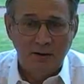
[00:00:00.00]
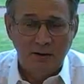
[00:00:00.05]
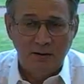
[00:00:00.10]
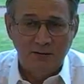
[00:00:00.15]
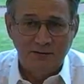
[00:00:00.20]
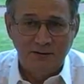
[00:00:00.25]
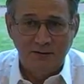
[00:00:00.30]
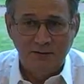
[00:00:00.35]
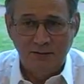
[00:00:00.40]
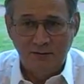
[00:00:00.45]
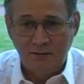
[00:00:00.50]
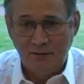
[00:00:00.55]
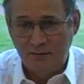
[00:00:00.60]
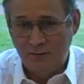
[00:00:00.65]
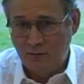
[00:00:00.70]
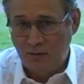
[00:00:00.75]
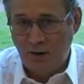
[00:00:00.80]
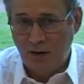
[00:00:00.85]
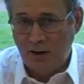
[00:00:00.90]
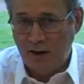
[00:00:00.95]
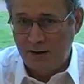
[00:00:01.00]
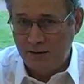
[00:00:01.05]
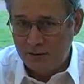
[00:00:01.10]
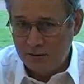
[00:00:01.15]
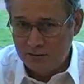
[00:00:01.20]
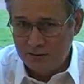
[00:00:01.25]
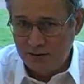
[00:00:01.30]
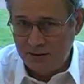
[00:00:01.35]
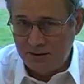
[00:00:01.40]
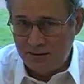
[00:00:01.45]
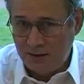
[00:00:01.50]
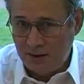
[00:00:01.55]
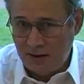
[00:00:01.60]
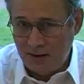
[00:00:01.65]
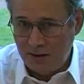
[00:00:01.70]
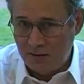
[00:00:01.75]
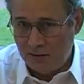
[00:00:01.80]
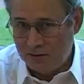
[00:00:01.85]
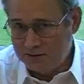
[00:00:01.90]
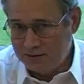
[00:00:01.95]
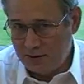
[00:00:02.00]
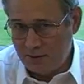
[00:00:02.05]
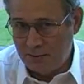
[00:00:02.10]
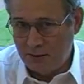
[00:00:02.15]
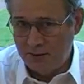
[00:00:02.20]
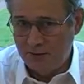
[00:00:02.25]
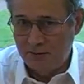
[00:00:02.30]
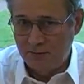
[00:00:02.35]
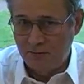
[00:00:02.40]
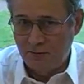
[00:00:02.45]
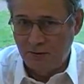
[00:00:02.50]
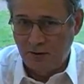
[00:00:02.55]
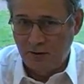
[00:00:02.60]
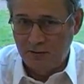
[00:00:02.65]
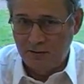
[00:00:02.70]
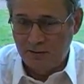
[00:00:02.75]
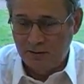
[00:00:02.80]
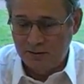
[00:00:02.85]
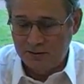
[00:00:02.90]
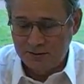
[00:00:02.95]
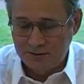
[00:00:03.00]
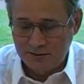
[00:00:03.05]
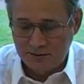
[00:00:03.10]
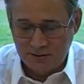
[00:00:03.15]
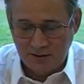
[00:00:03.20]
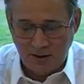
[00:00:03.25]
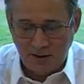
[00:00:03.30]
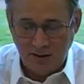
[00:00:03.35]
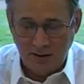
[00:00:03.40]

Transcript: is either the drug I usually take or some other drug that's